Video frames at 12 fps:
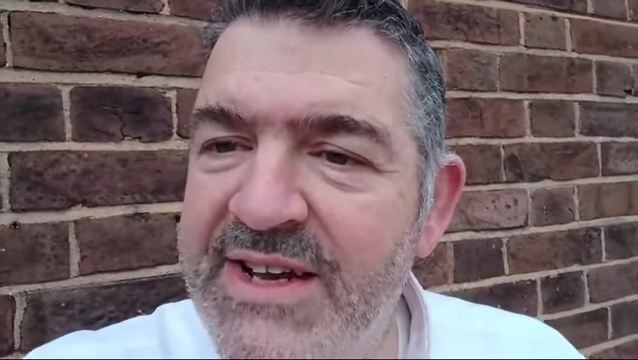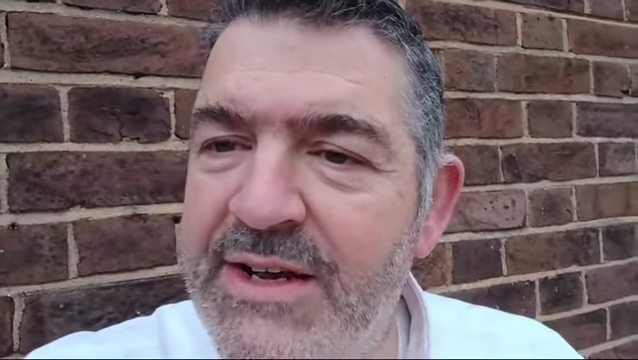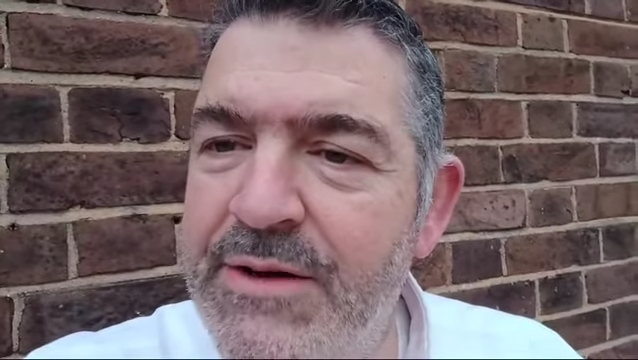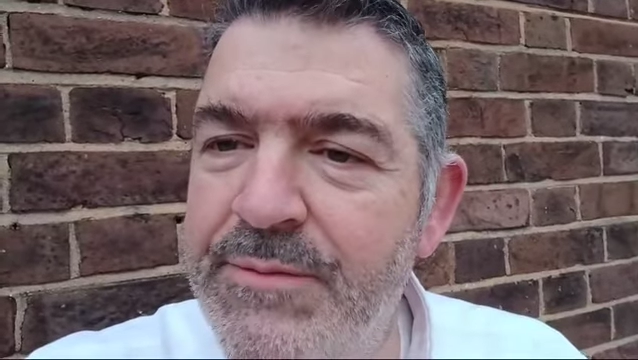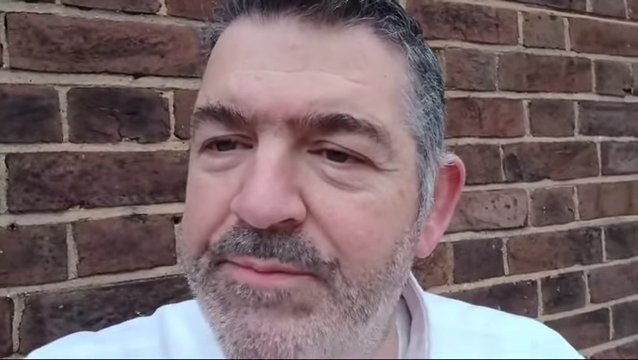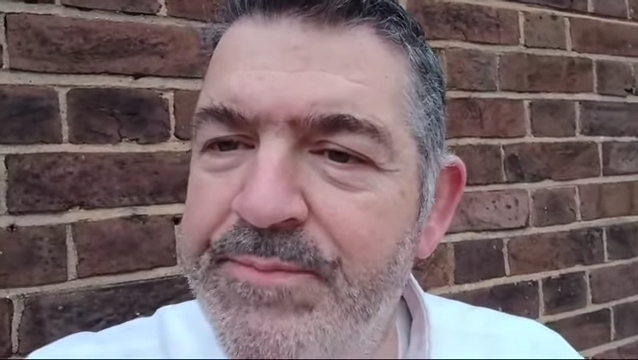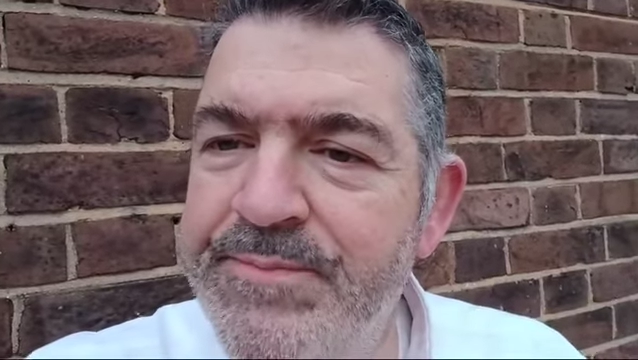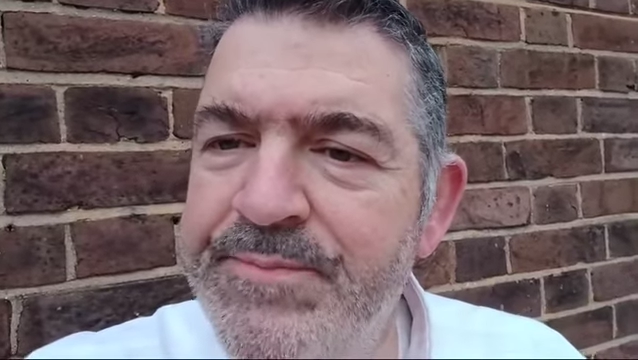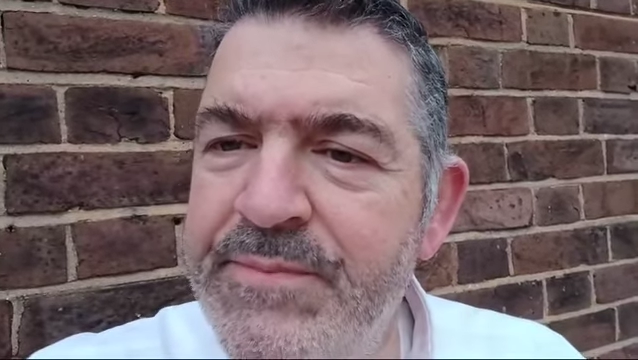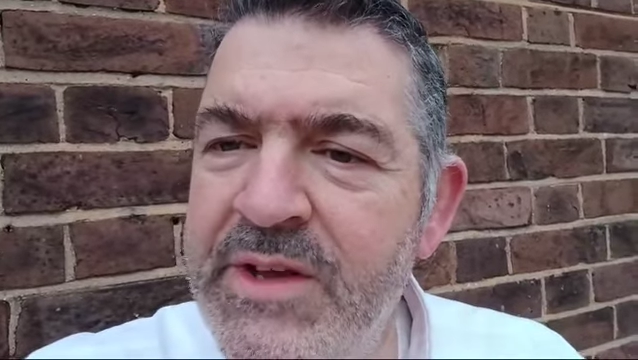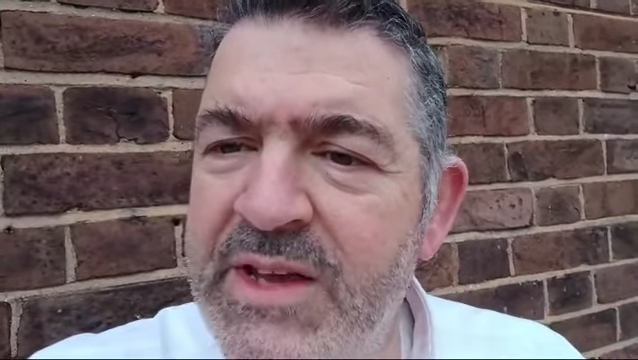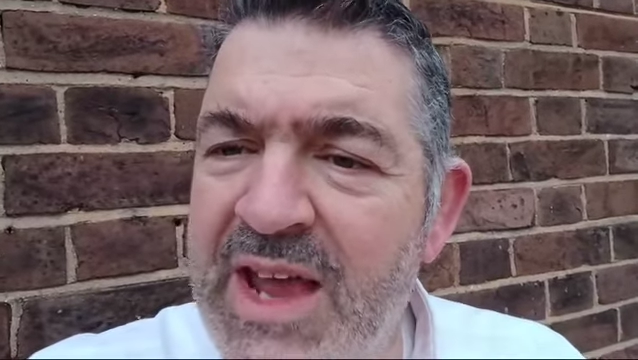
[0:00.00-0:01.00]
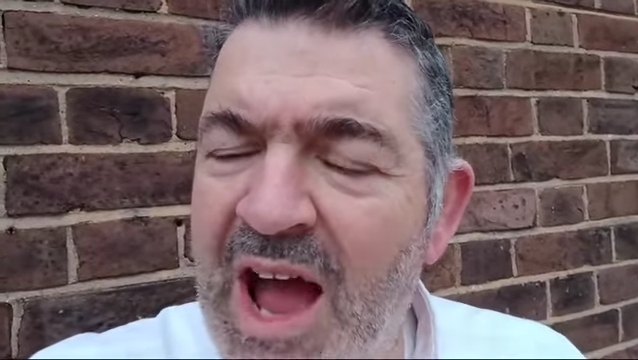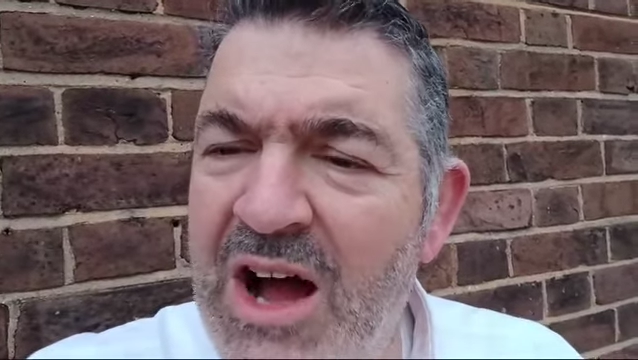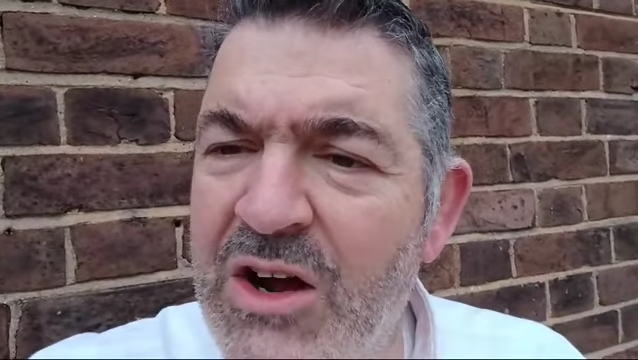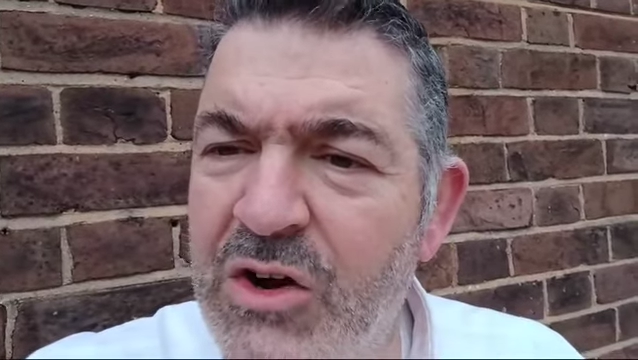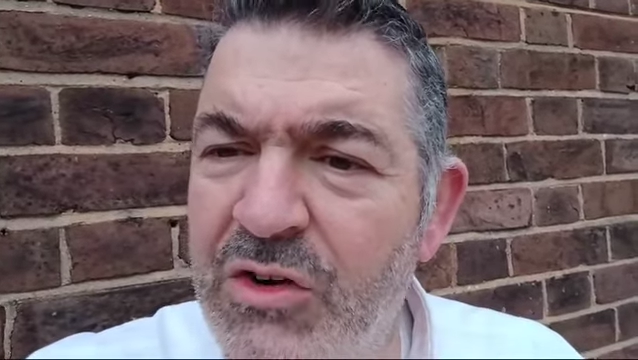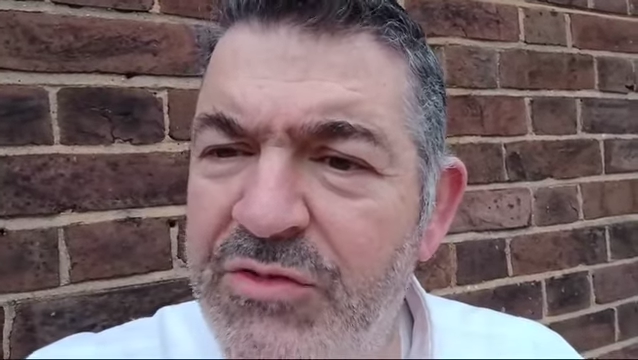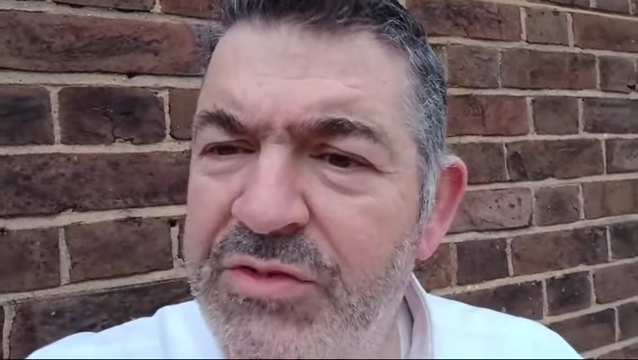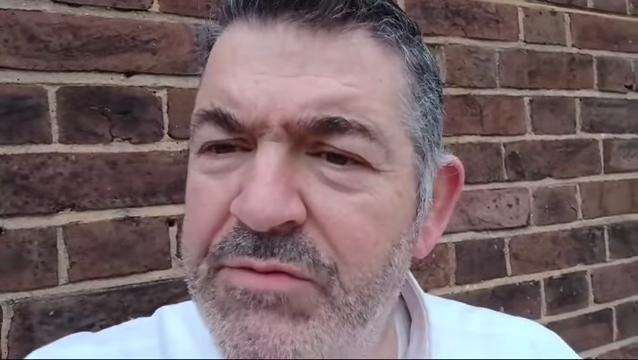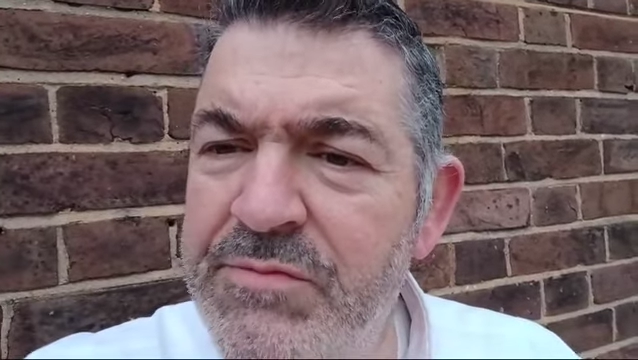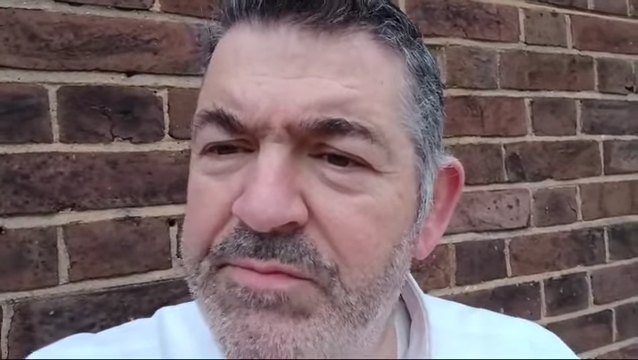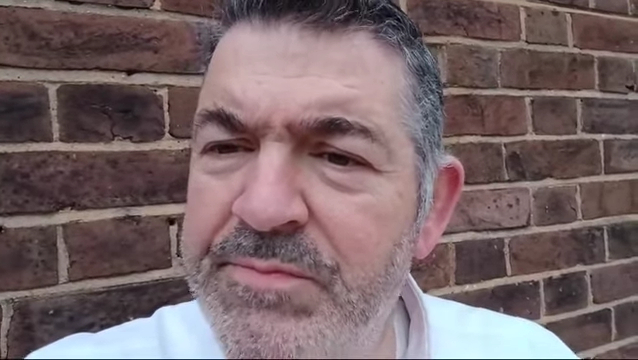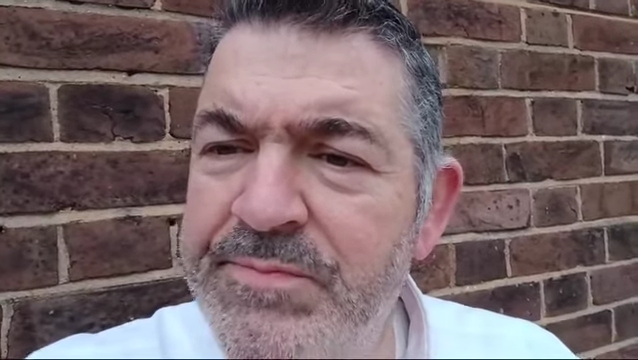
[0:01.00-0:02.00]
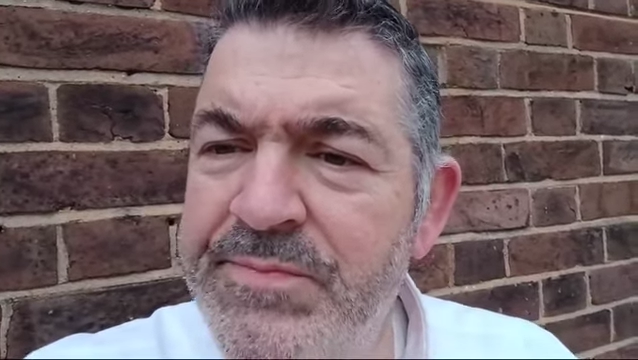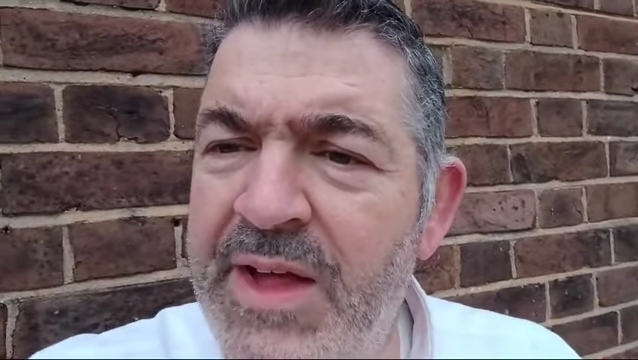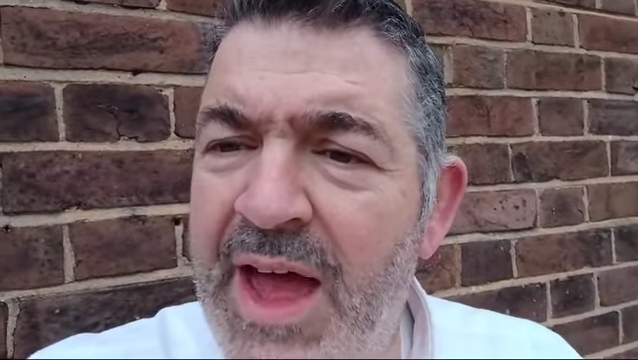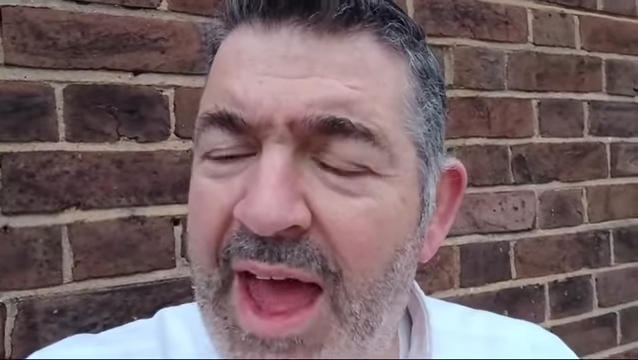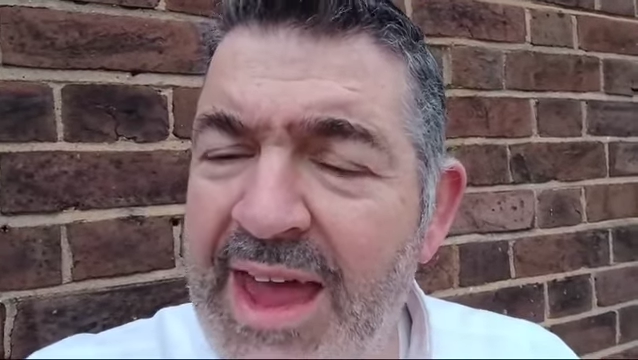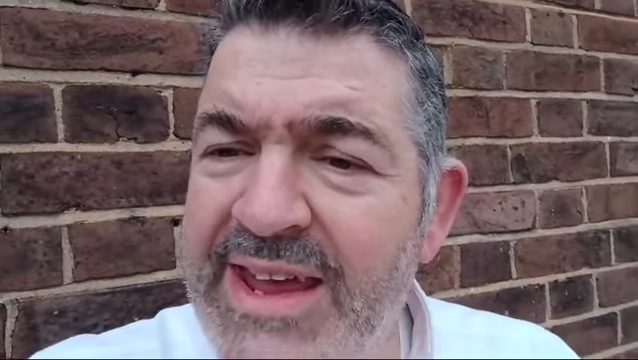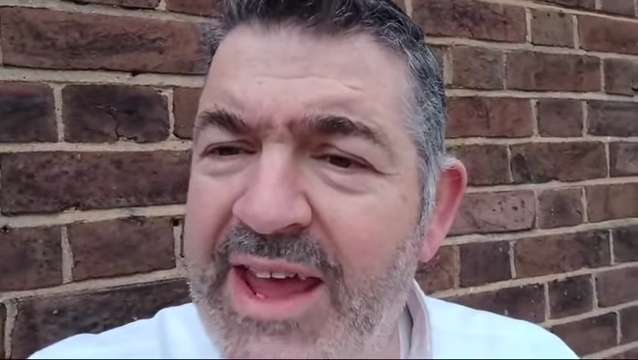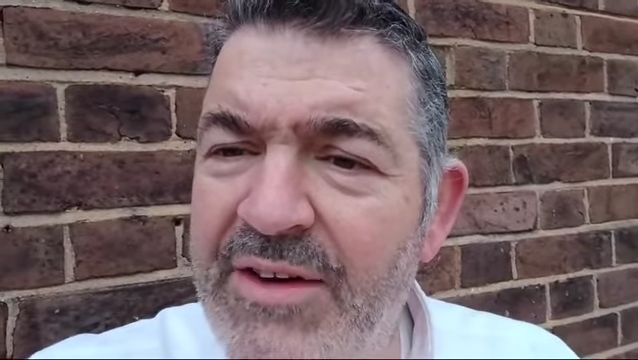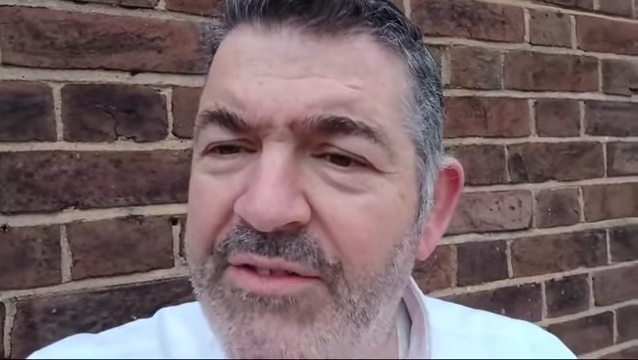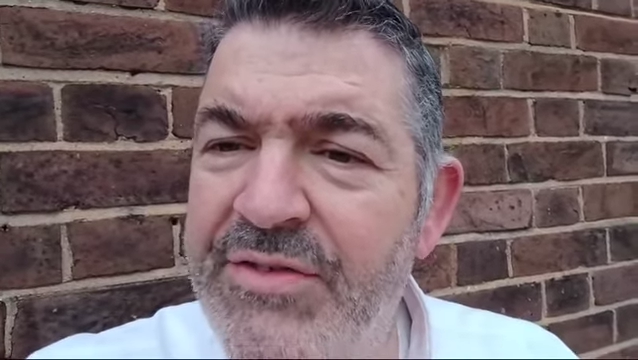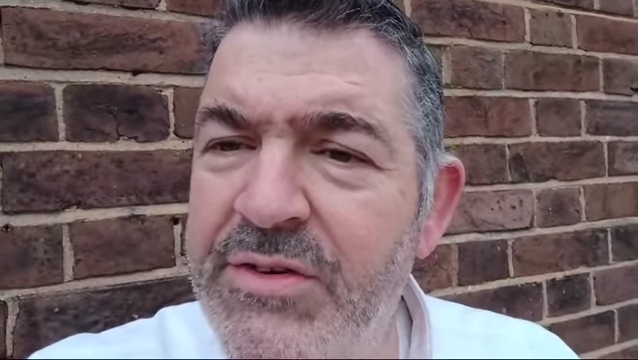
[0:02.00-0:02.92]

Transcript: Yaakov, Akev